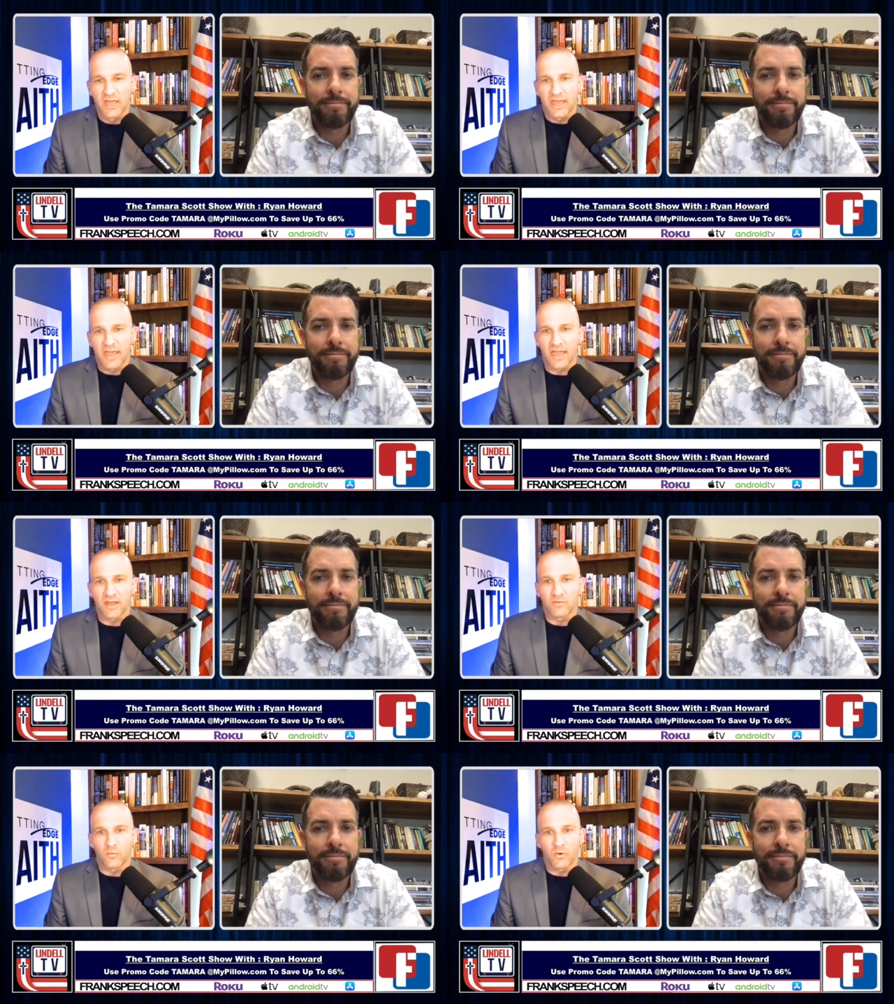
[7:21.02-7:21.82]
Speaker 1: And
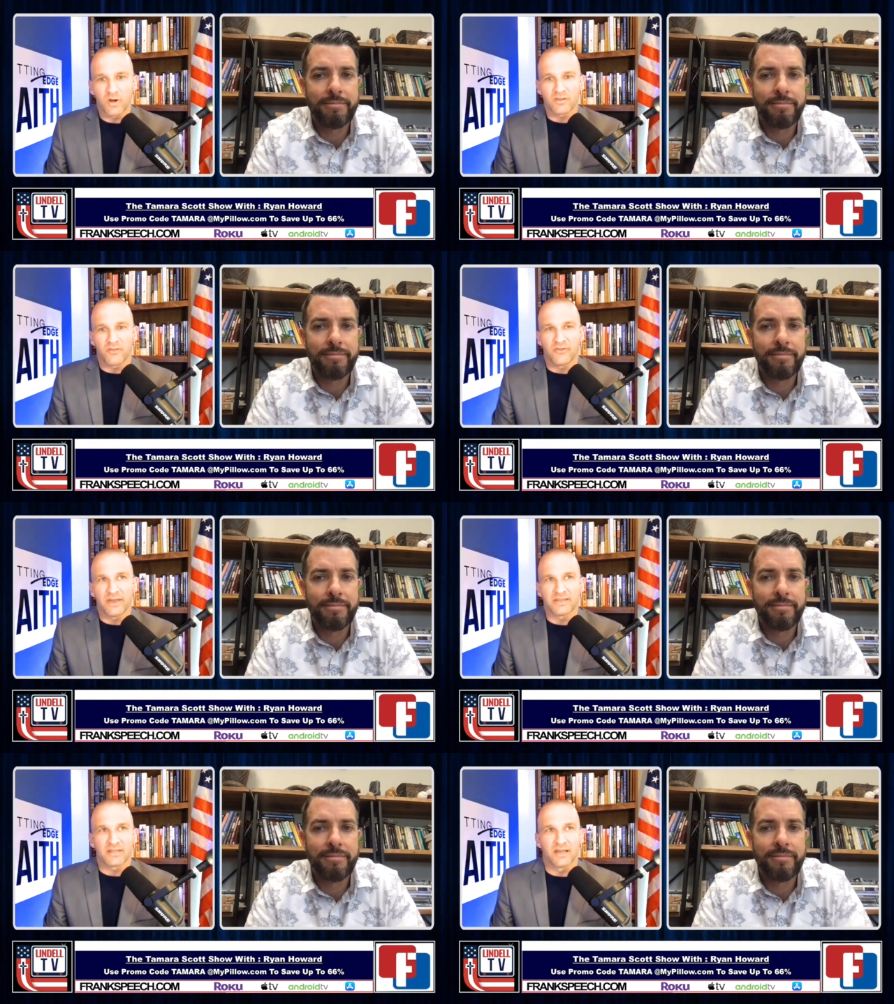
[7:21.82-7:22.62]
one of the things
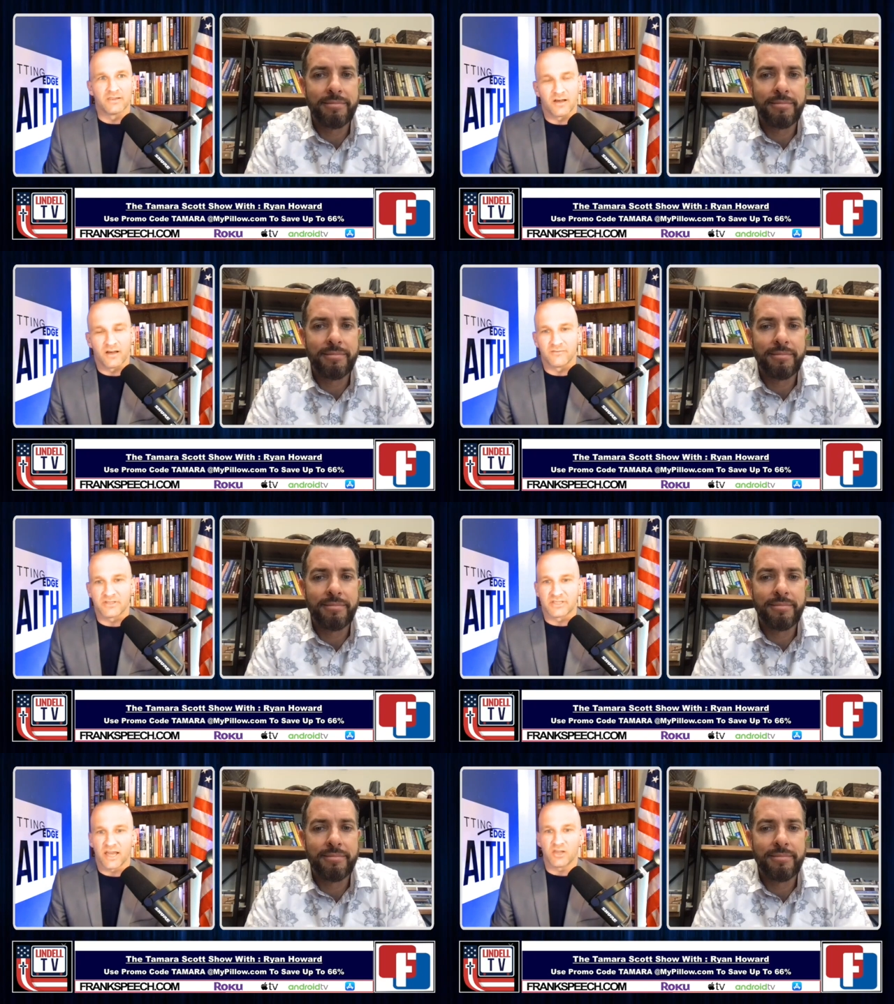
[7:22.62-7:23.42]
I love is
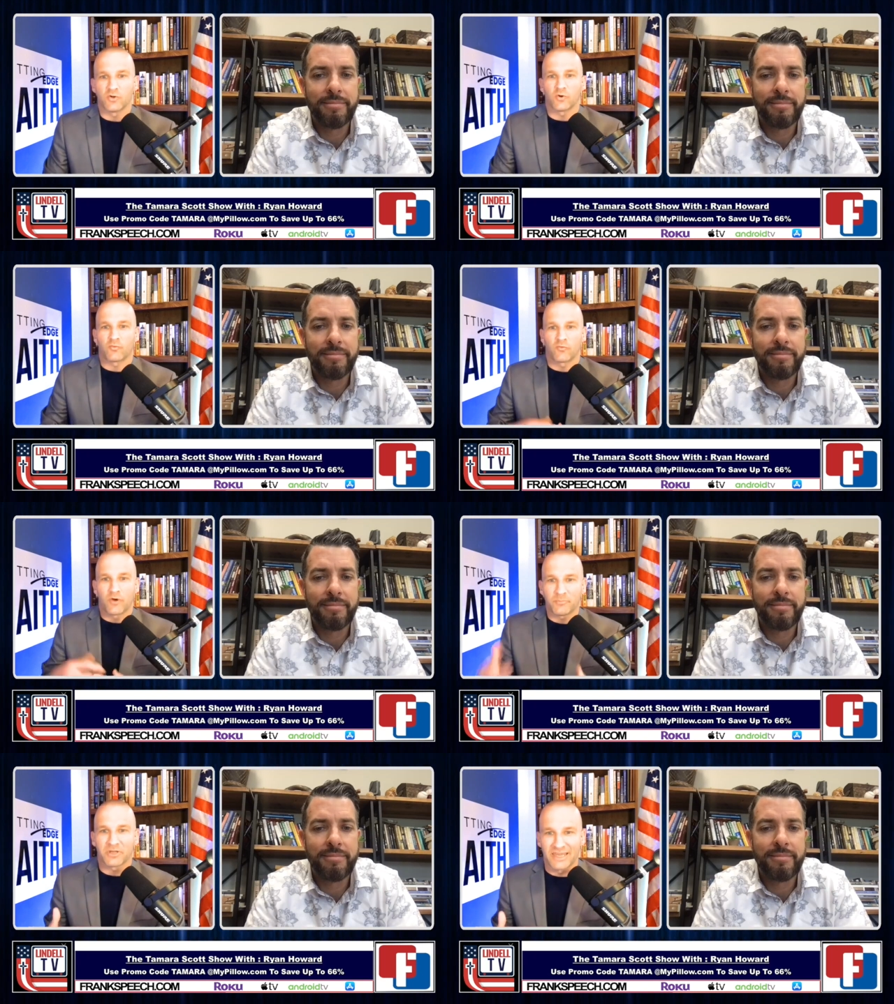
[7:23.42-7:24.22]
that you're
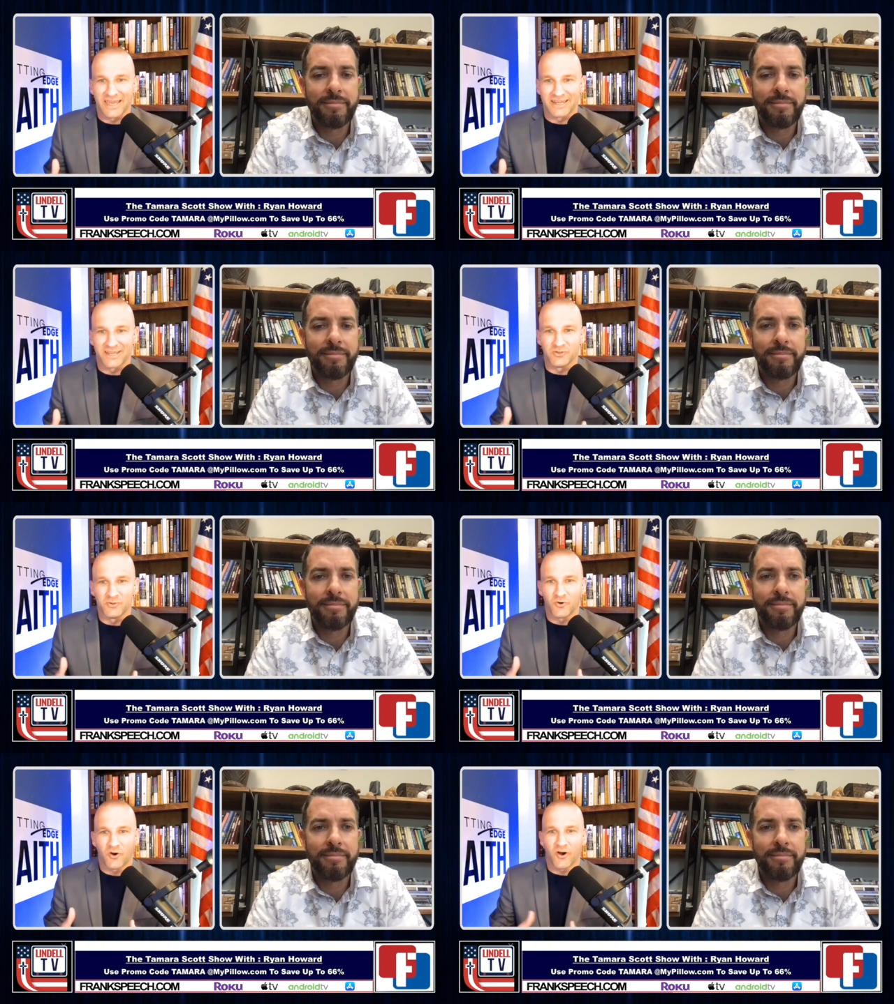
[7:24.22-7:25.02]
replicating.
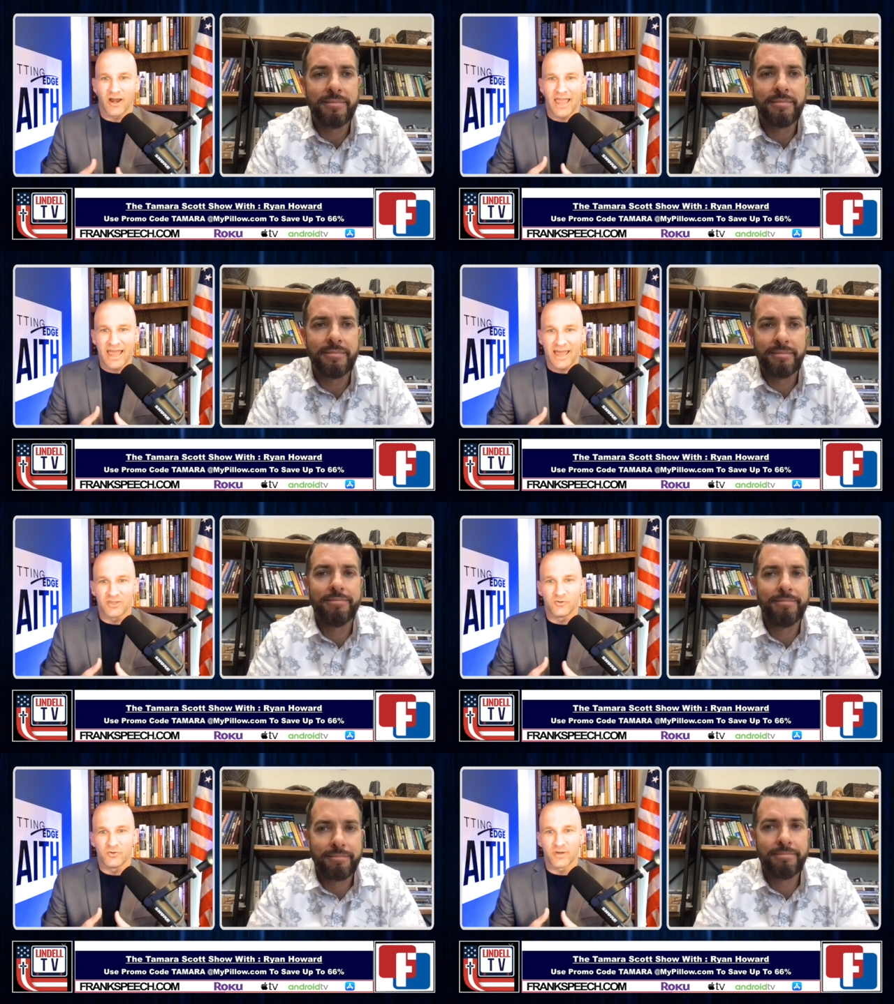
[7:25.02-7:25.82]

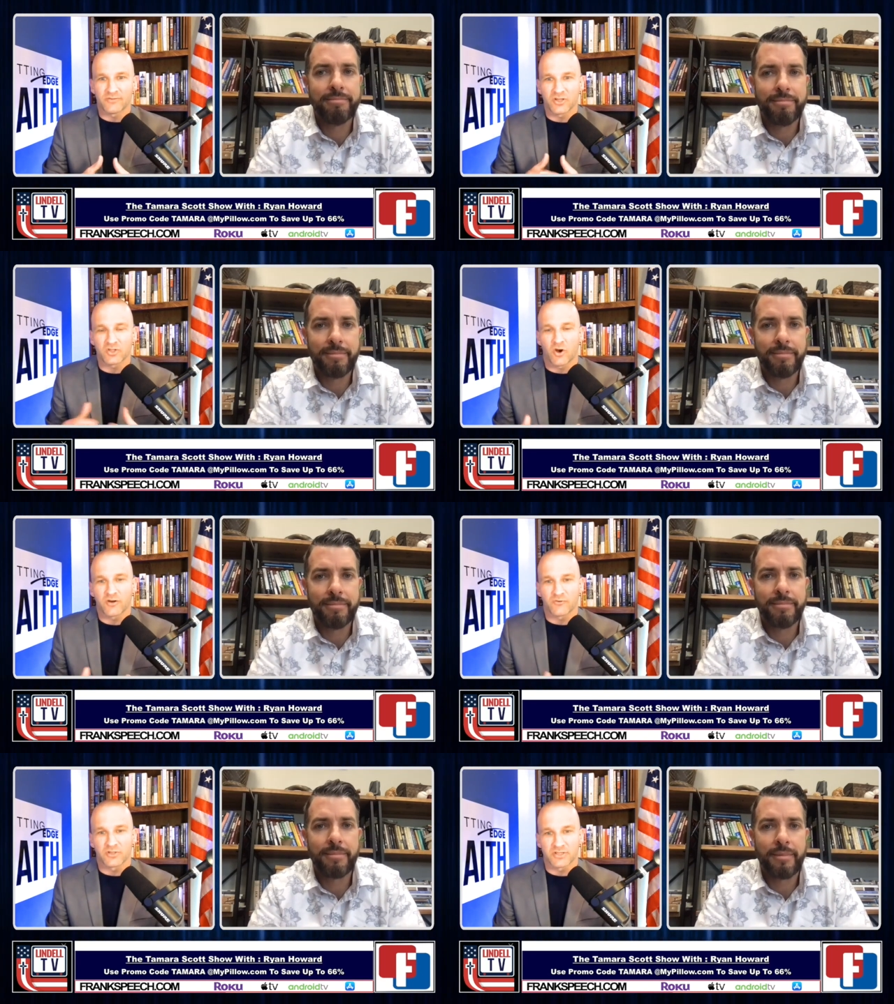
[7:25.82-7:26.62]
You have such a heart for
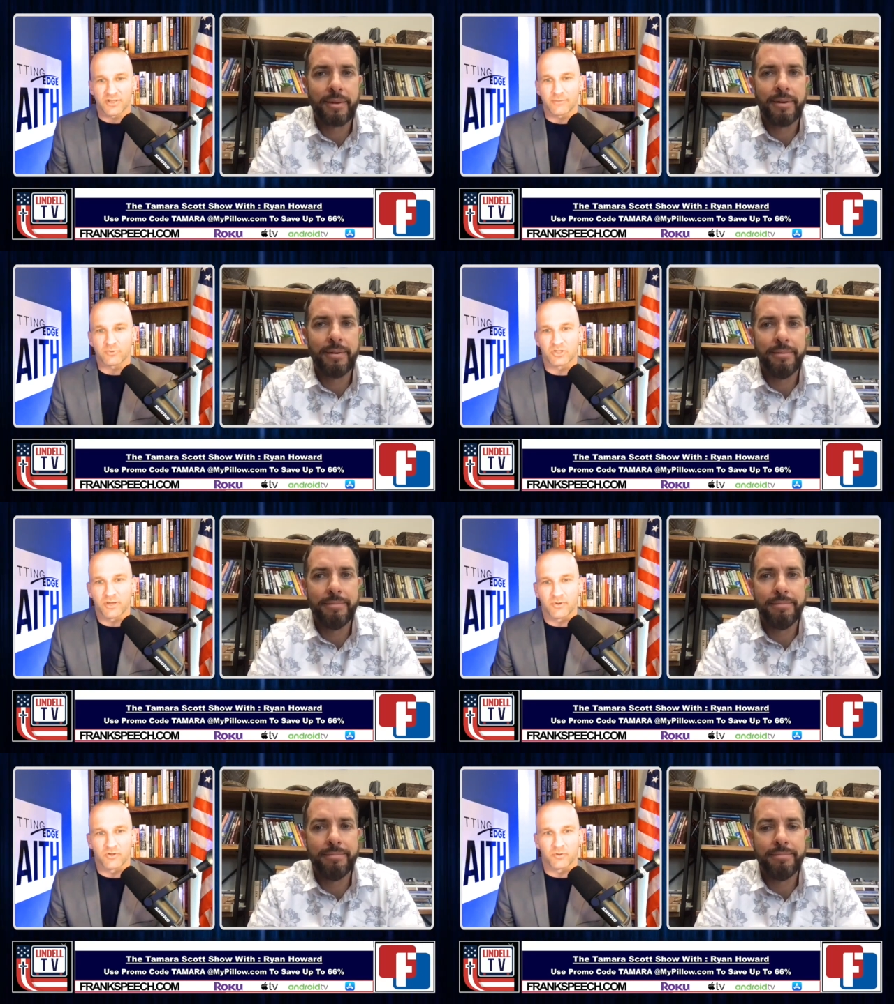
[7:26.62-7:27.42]
discipleship,
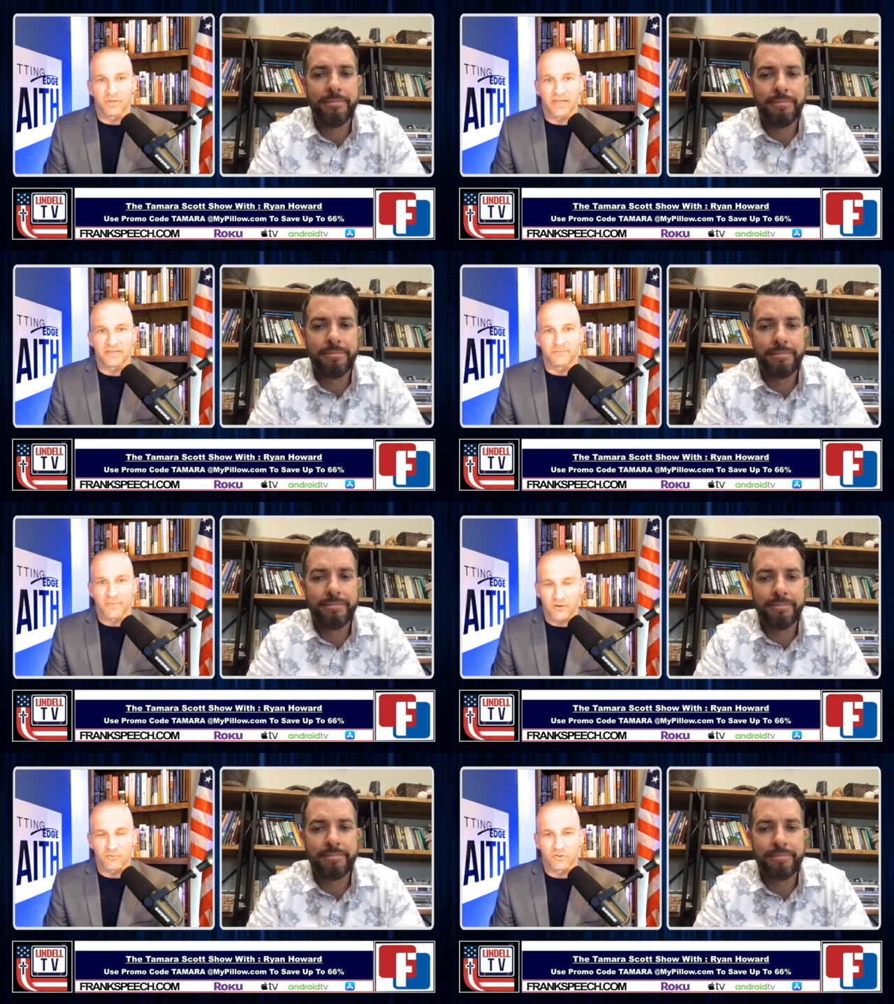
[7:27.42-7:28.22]
and you're planting
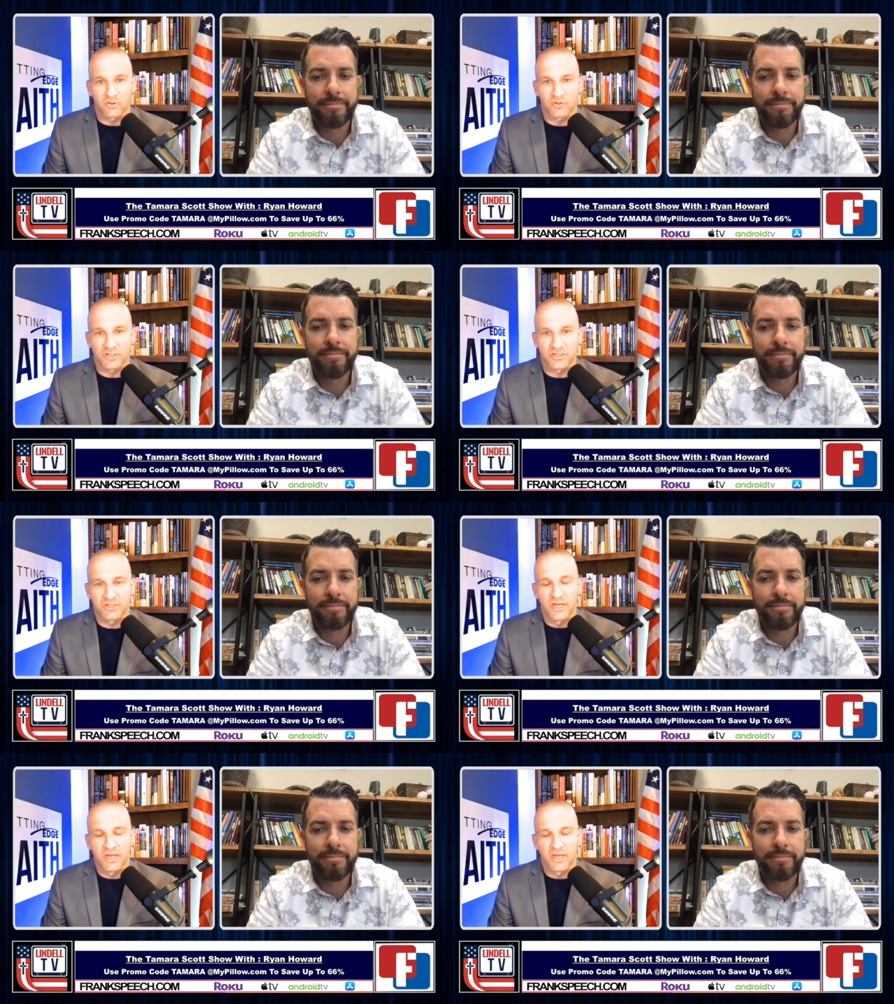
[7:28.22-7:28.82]
micro churches.